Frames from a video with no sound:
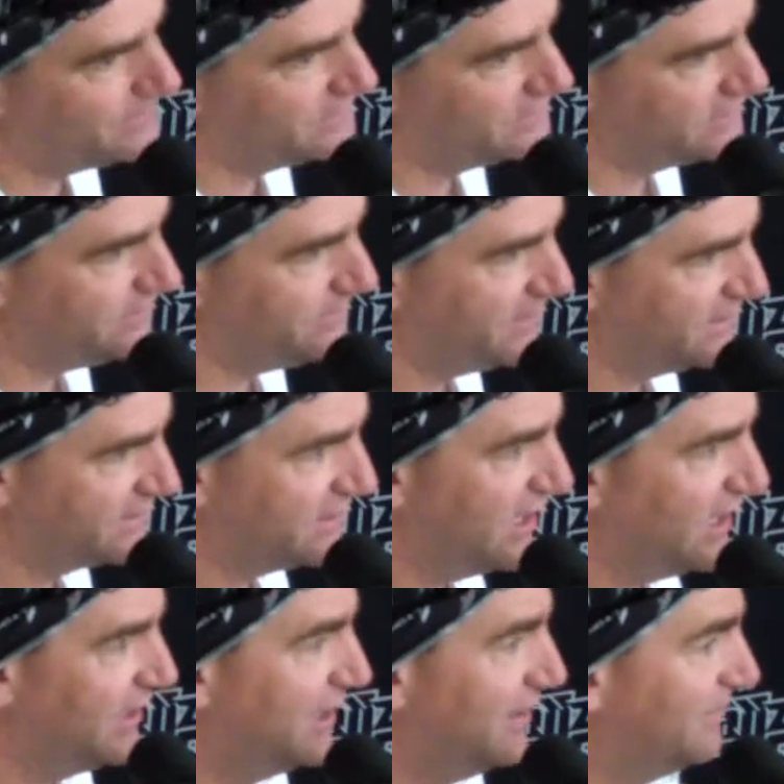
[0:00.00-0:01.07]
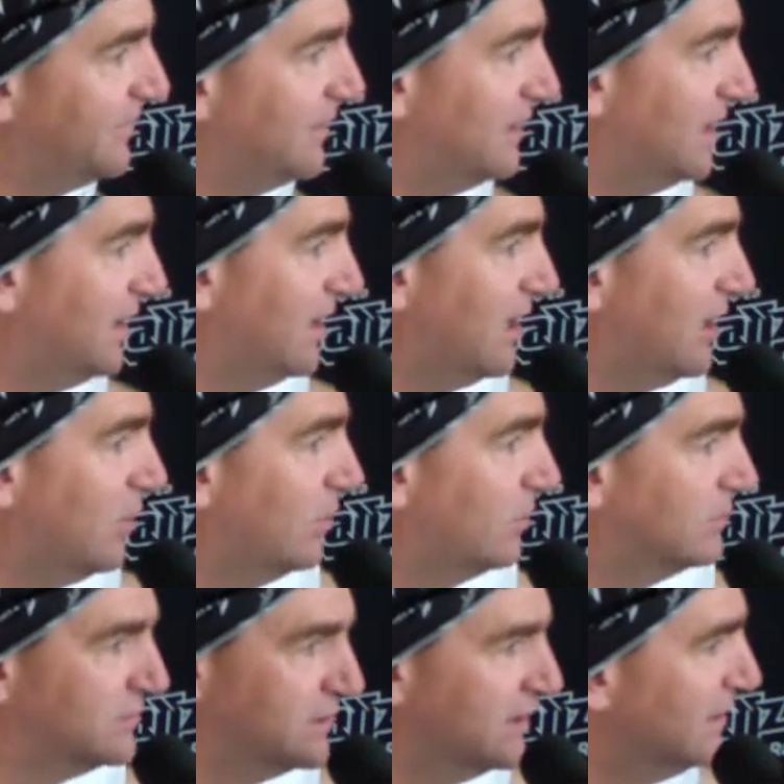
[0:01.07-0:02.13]
to be a skydiver, and now
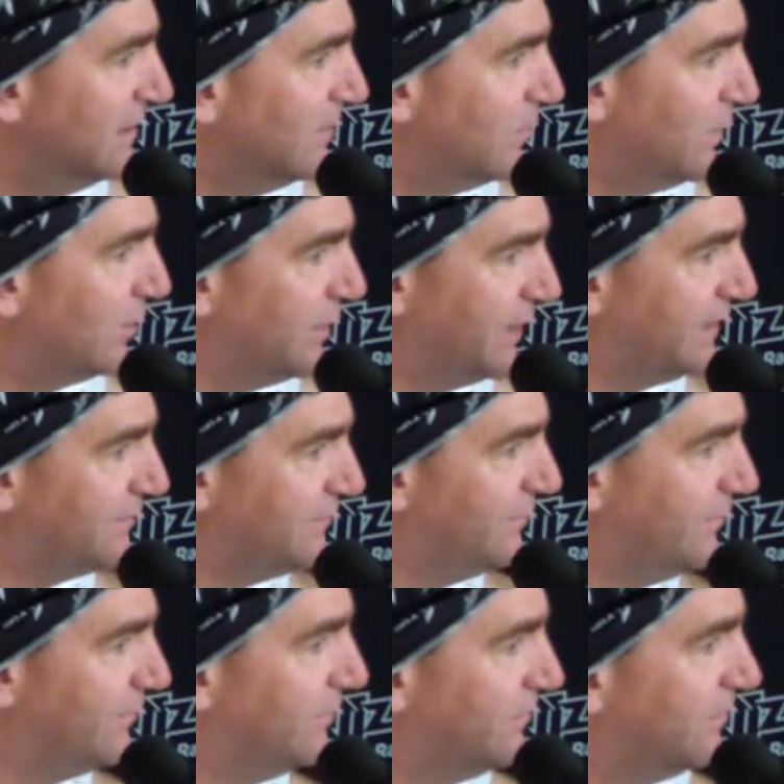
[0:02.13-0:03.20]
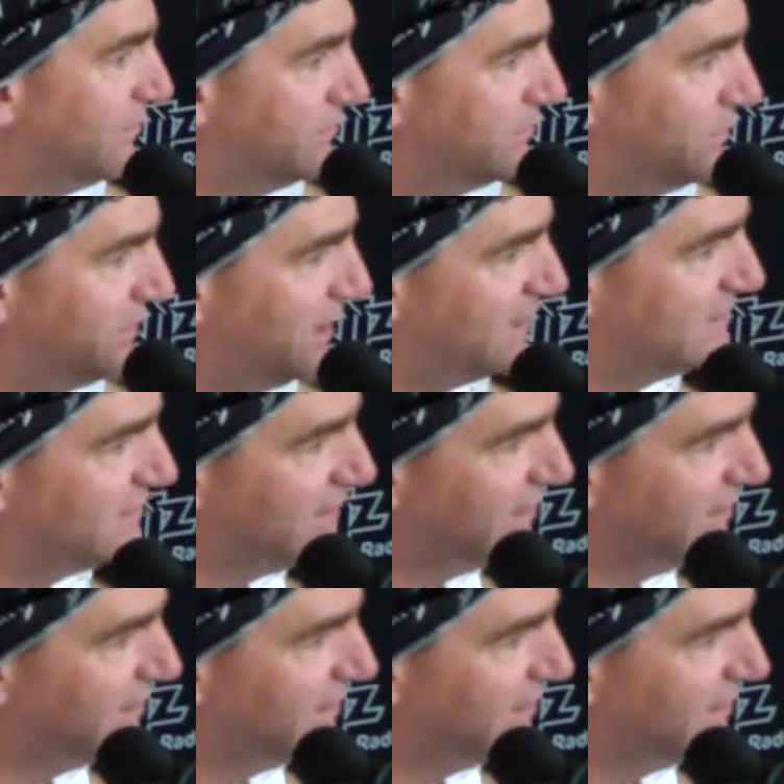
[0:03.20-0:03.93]
we're going to Dubai together.